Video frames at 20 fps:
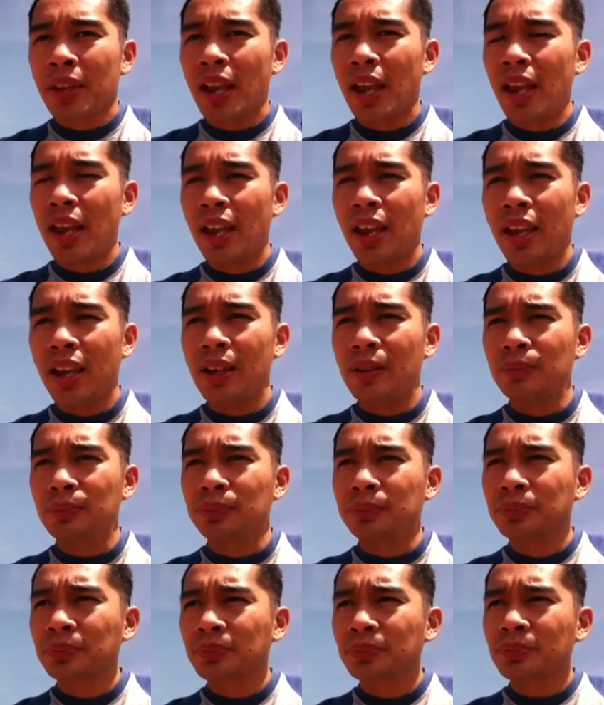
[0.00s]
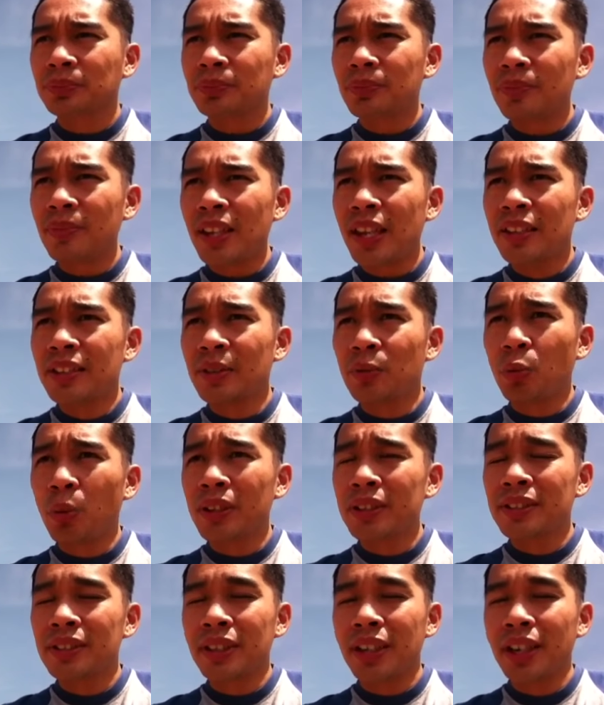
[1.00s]
And
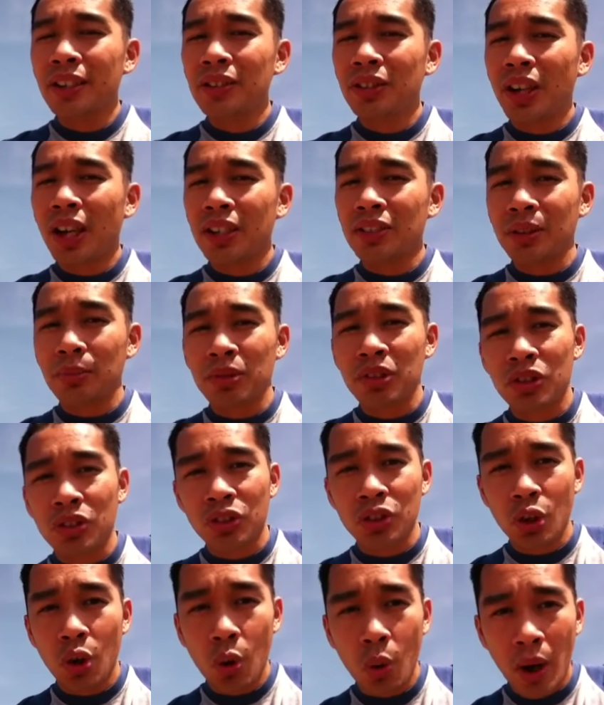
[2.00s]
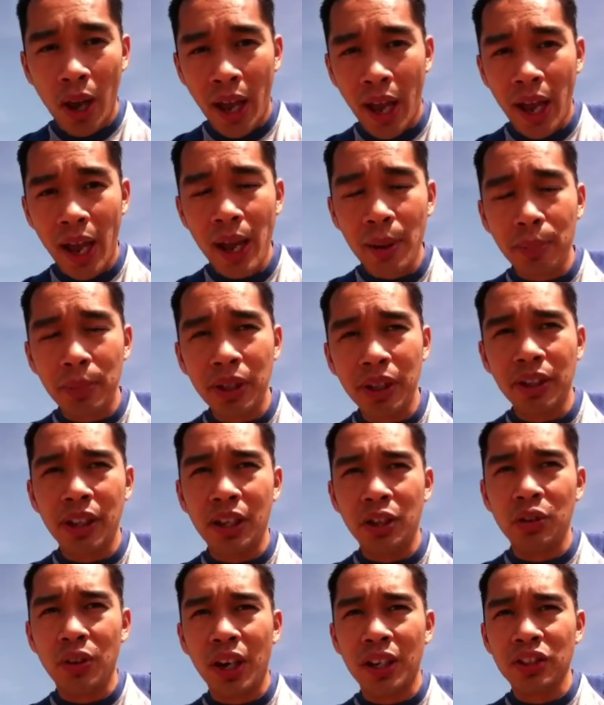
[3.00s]
once again, you guys, I'm so happy that
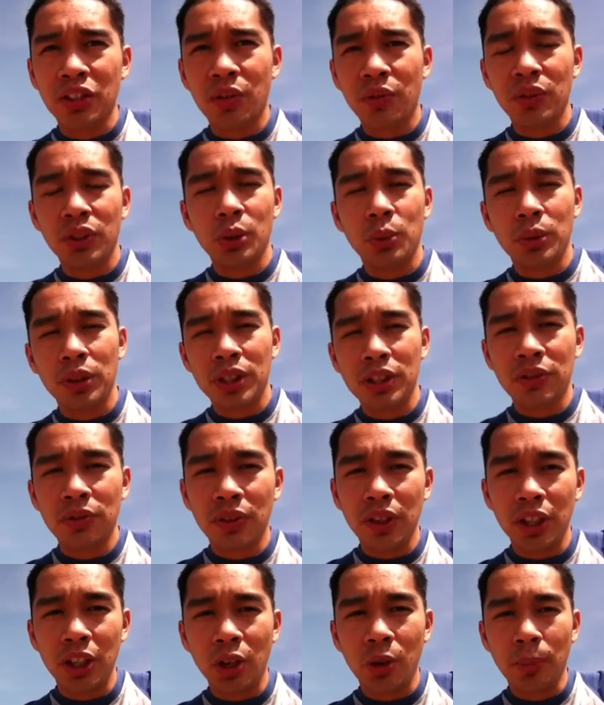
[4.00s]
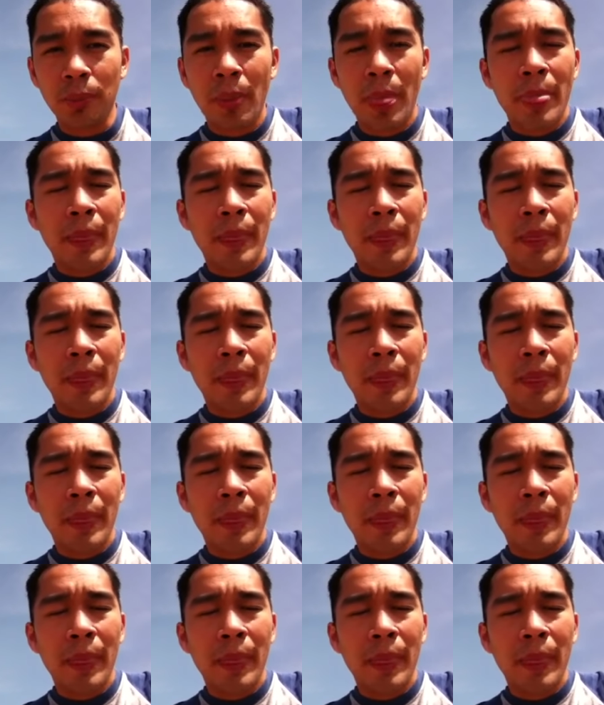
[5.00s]
you guys are viewing this video,